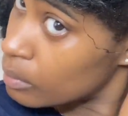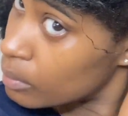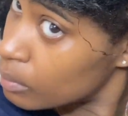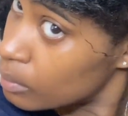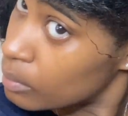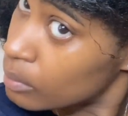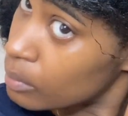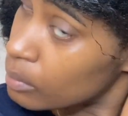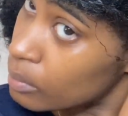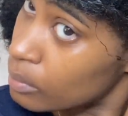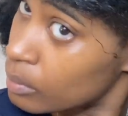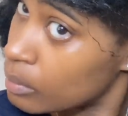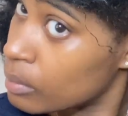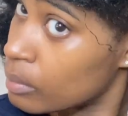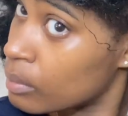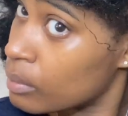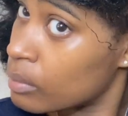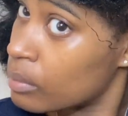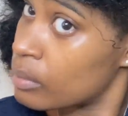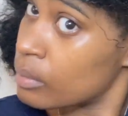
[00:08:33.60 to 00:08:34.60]
my
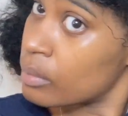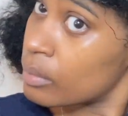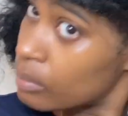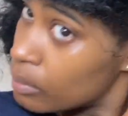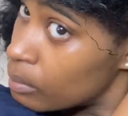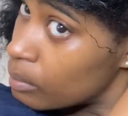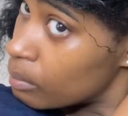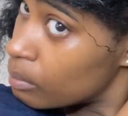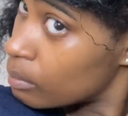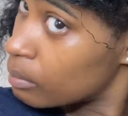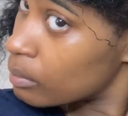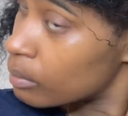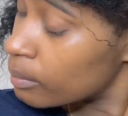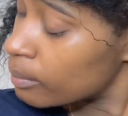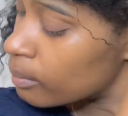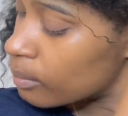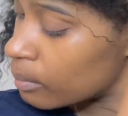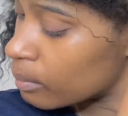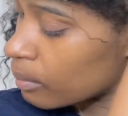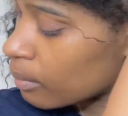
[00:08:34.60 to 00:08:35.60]
leave-in
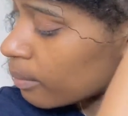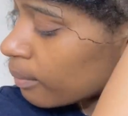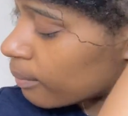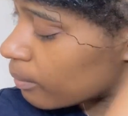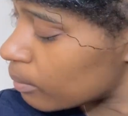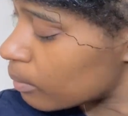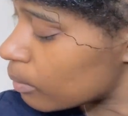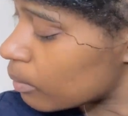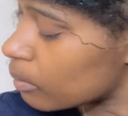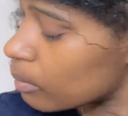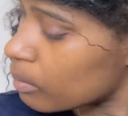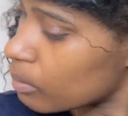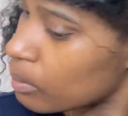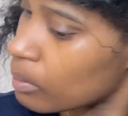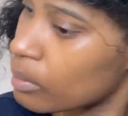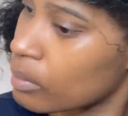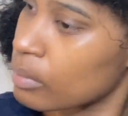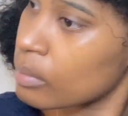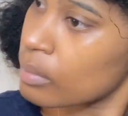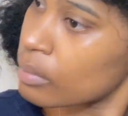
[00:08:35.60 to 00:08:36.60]
with
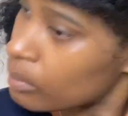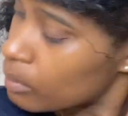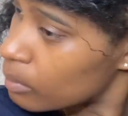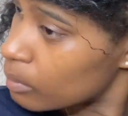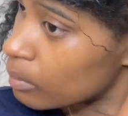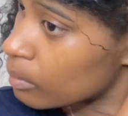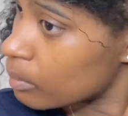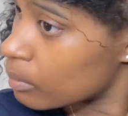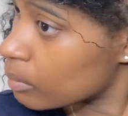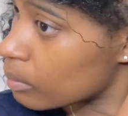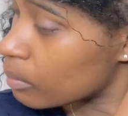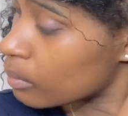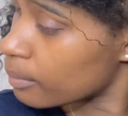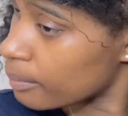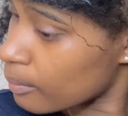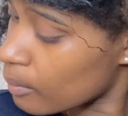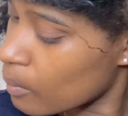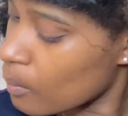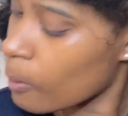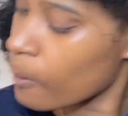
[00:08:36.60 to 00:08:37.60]
the the honey
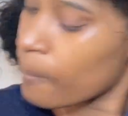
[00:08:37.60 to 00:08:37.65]
camille